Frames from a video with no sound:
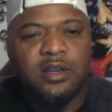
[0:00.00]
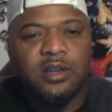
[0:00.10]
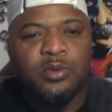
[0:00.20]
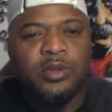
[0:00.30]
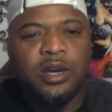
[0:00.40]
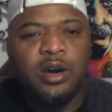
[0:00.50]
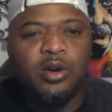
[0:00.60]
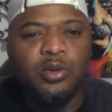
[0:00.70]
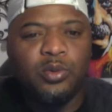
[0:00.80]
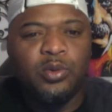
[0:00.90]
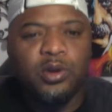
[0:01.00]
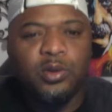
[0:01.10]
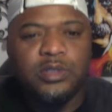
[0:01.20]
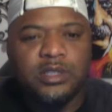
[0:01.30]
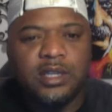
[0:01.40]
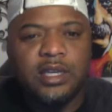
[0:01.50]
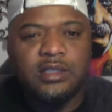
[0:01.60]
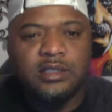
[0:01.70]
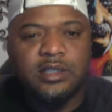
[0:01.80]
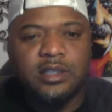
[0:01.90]
When the whole world was
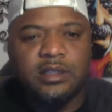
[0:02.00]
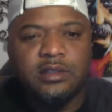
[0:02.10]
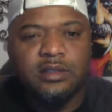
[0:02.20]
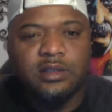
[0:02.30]
connected together,